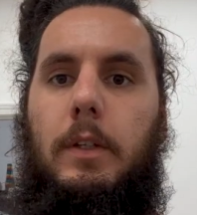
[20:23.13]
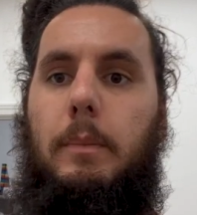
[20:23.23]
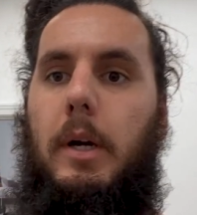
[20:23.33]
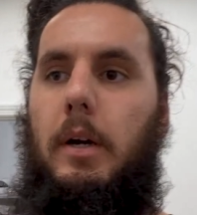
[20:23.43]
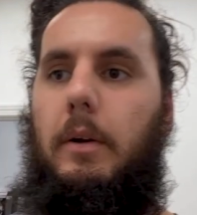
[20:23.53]

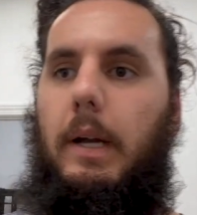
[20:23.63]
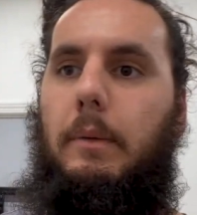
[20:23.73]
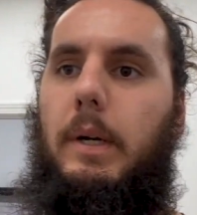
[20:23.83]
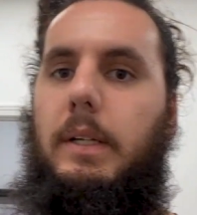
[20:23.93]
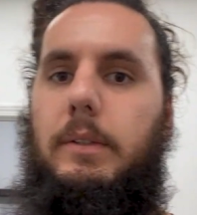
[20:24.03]
tomorrow,
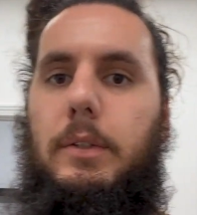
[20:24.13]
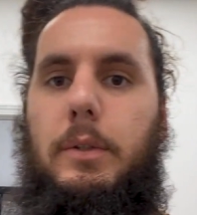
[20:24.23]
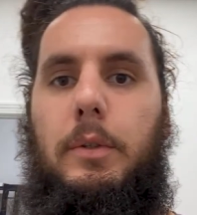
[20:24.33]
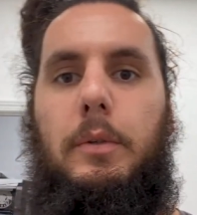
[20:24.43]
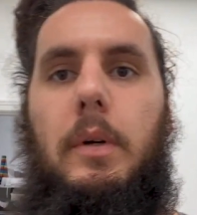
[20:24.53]
I want
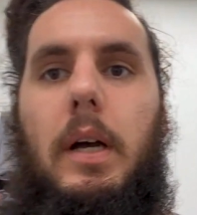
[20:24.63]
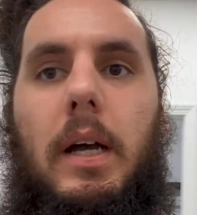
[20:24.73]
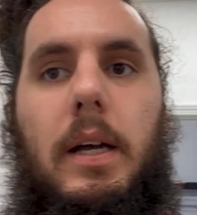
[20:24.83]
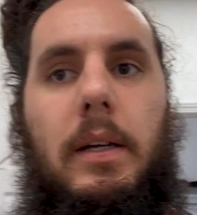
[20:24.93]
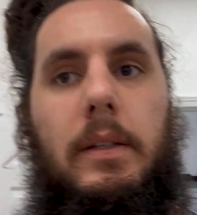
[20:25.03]
to
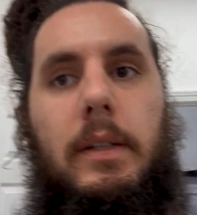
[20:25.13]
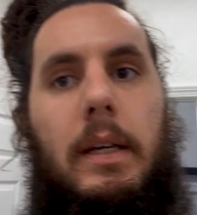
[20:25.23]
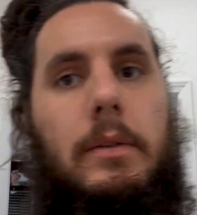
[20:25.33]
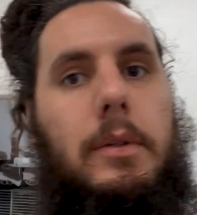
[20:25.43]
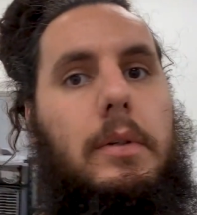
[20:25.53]
uh,
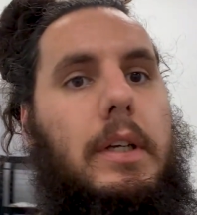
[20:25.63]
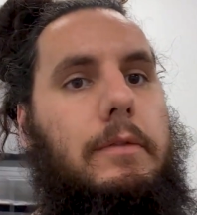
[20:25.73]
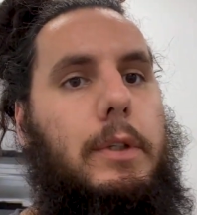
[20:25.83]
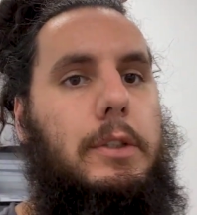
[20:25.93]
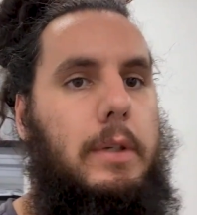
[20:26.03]
download a
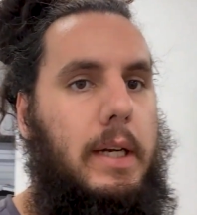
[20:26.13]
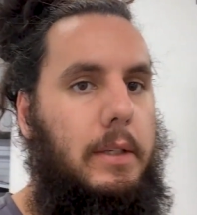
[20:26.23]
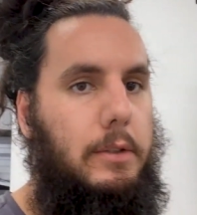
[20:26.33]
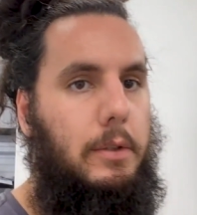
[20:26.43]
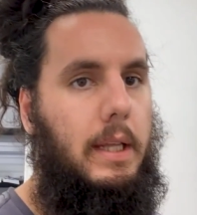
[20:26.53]
free
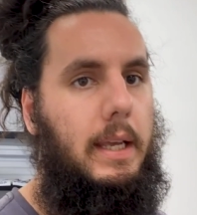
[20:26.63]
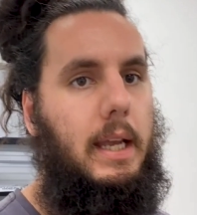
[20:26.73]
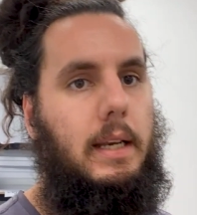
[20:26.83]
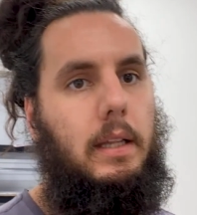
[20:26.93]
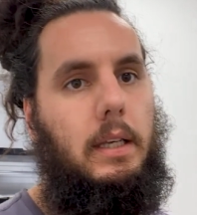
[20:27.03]
trial to that
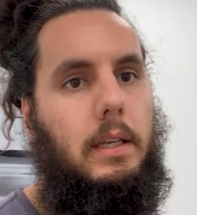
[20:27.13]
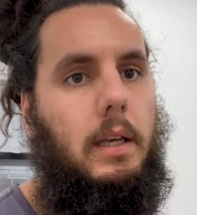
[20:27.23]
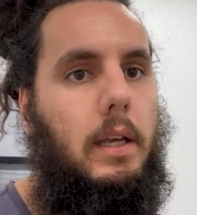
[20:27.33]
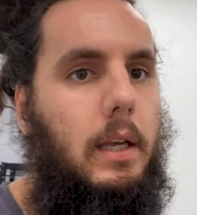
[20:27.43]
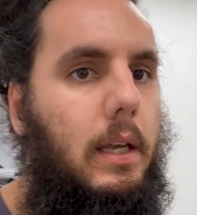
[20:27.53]
CAD
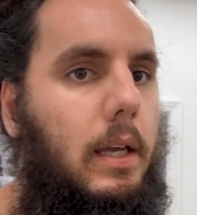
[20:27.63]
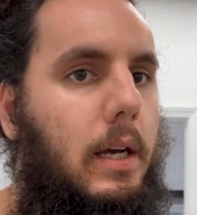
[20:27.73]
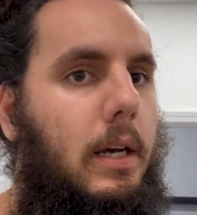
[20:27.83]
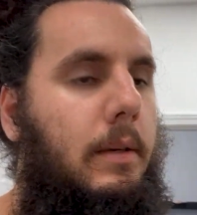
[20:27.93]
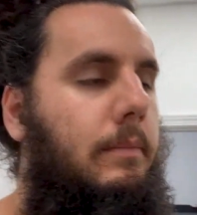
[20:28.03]
link,
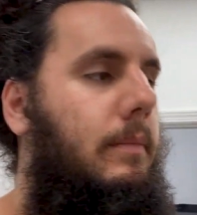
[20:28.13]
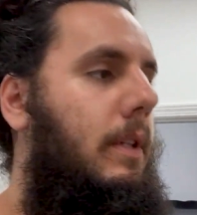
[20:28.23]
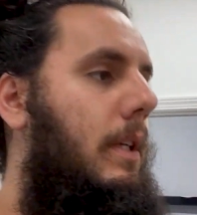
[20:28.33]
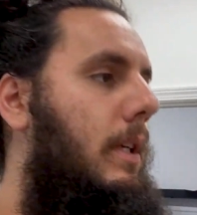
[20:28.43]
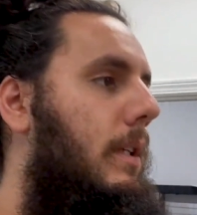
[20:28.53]

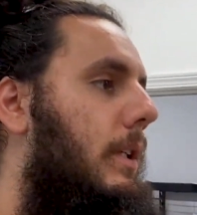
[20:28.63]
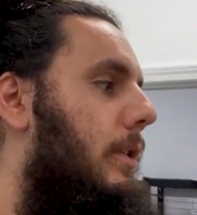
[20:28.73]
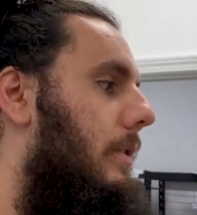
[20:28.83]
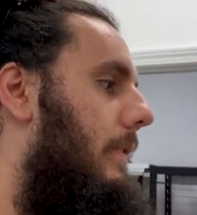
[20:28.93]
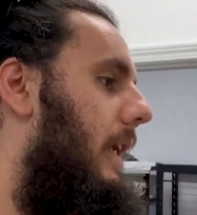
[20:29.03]
um, the
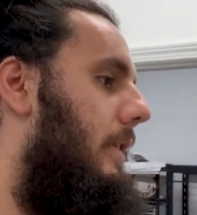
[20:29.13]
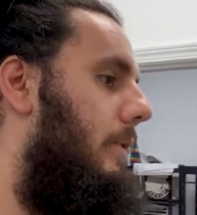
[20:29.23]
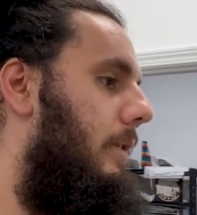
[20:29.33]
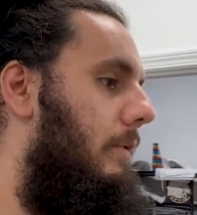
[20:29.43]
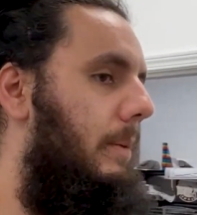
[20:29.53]
digital
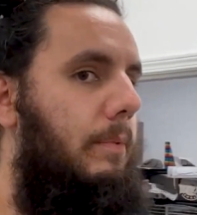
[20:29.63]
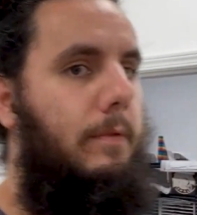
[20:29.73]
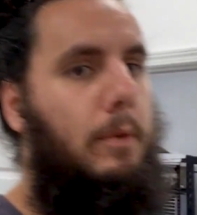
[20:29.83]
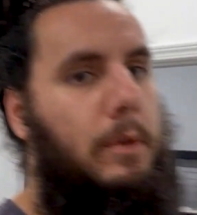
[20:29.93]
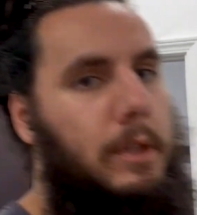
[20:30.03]
factory rip
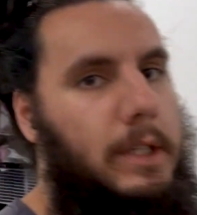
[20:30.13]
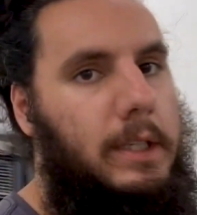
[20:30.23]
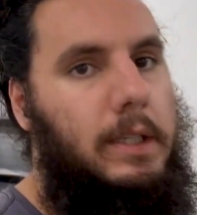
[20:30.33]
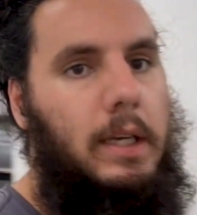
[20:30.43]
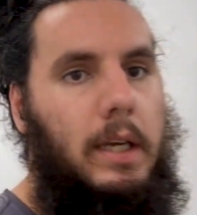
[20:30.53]
for
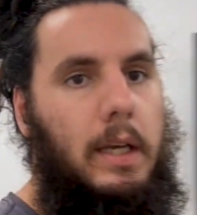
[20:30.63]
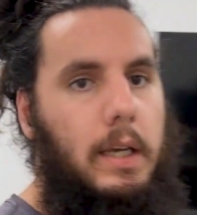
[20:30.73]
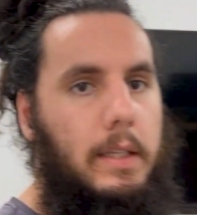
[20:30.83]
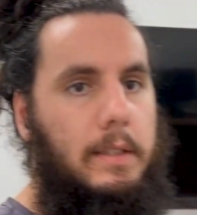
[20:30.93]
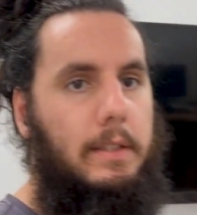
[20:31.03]
the
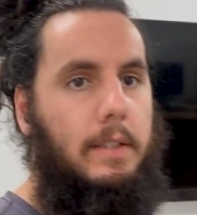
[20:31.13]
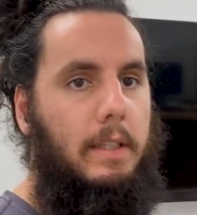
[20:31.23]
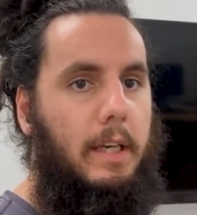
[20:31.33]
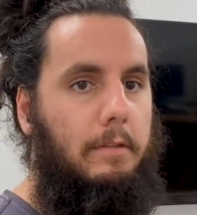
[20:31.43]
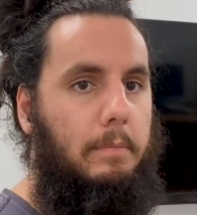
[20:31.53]

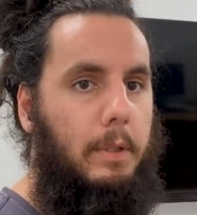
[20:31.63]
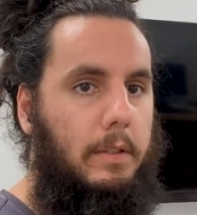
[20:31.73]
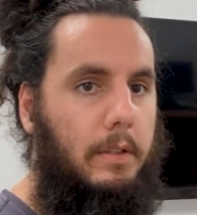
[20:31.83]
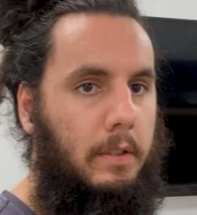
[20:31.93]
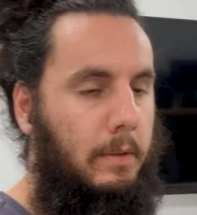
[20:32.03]
DTF
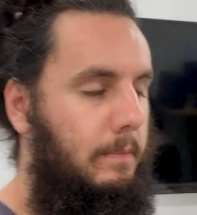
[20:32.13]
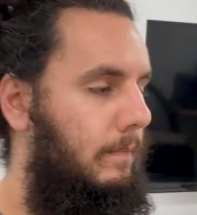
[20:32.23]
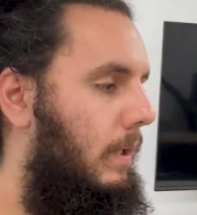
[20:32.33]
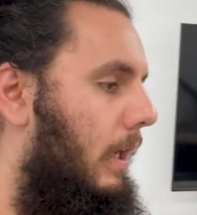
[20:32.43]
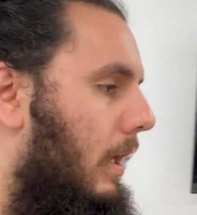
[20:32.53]
printer.
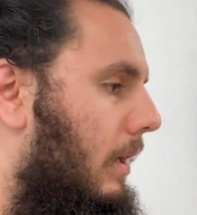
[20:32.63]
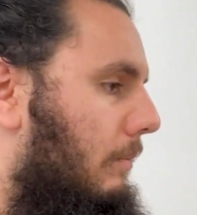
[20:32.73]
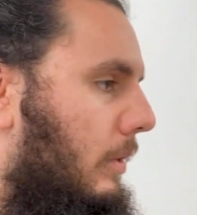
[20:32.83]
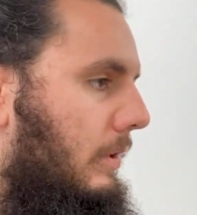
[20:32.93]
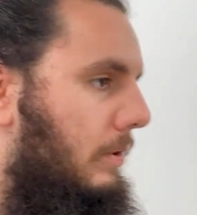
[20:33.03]

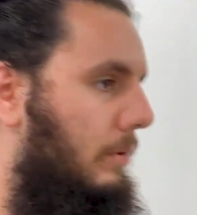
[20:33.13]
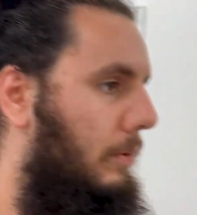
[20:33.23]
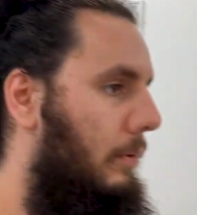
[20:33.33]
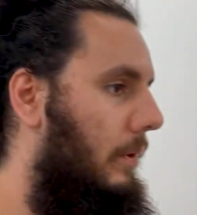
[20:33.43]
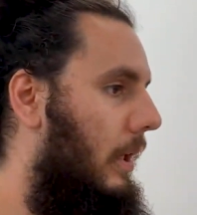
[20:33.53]
Um, want
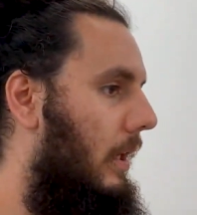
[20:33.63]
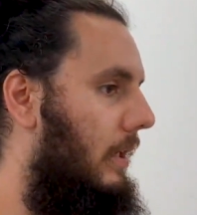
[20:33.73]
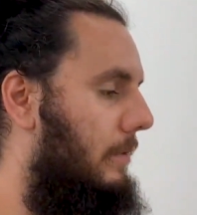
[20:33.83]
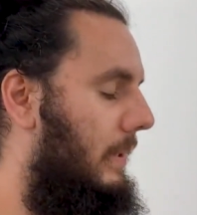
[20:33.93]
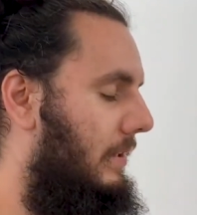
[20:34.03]
to
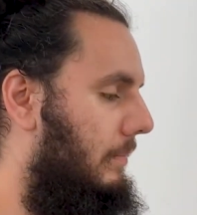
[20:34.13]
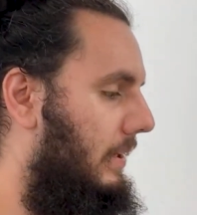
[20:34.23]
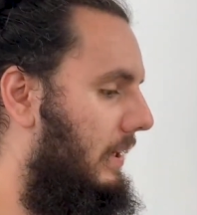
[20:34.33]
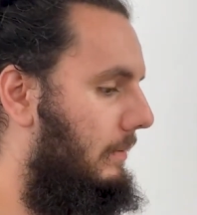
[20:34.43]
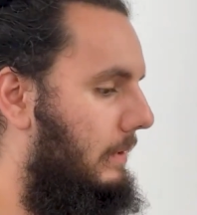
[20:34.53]
spend some
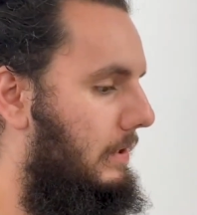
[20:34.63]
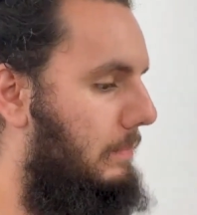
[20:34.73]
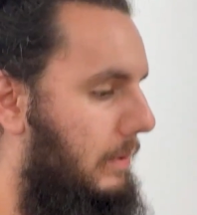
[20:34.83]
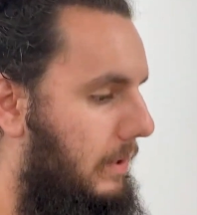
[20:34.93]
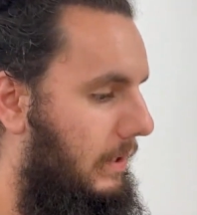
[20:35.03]
time
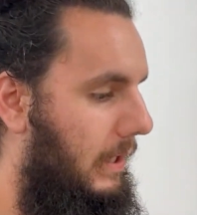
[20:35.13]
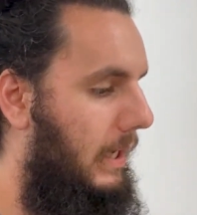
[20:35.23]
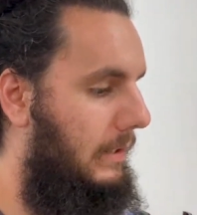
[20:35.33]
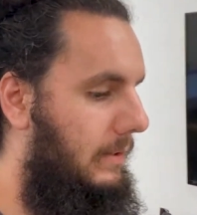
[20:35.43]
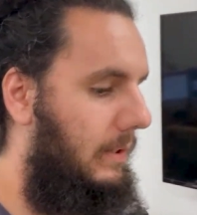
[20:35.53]
exploring
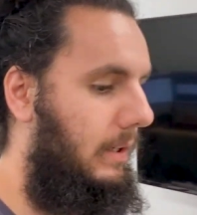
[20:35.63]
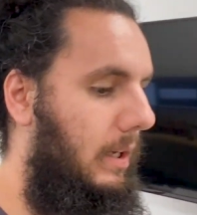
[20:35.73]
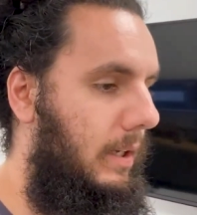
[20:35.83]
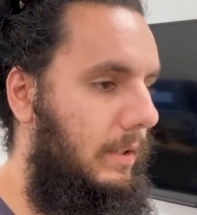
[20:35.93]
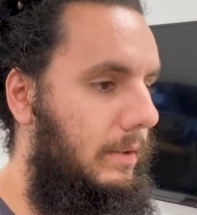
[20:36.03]
that,
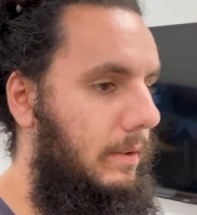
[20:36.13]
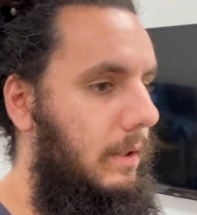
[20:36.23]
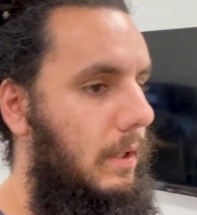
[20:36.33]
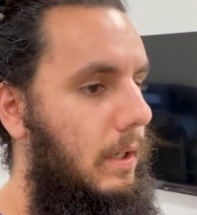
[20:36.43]
uh,